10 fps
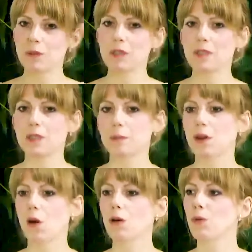Middle East have been
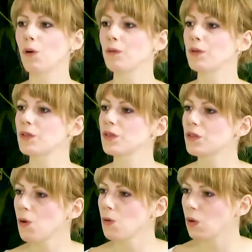ongoing for
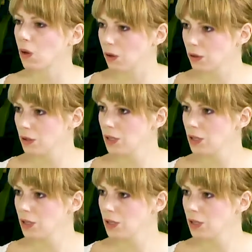so long.